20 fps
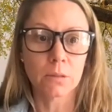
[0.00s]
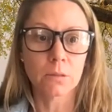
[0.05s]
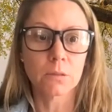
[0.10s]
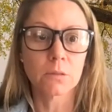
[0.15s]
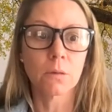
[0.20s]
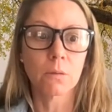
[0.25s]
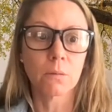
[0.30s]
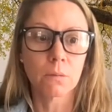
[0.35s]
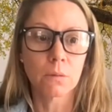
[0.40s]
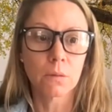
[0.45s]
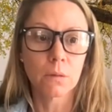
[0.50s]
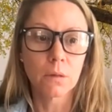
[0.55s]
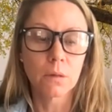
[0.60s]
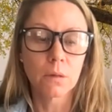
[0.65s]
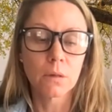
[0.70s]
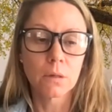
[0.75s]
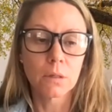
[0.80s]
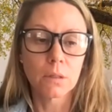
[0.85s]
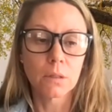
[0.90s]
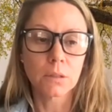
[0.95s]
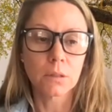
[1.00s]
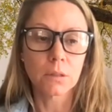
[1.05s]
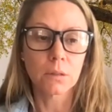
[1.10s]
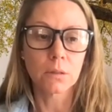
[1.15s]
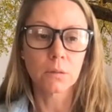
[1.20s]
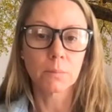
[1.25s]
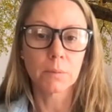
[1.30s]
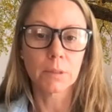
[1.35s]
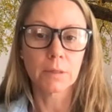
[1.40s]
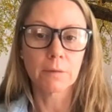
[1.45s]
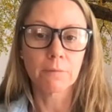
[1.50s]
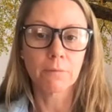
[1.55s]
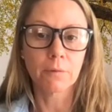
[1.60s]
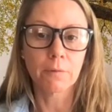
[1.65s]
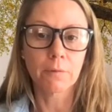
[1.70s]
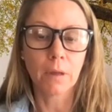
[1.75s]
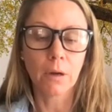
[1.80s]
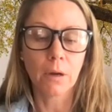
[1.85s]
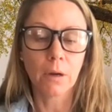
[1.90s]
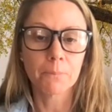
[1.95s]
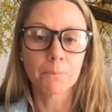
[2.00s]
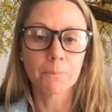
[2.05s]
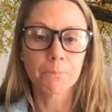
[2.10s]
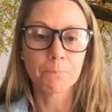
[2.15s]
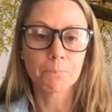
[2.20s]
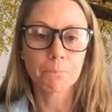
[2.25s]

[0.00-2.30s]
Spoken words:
So it's a little bit different there.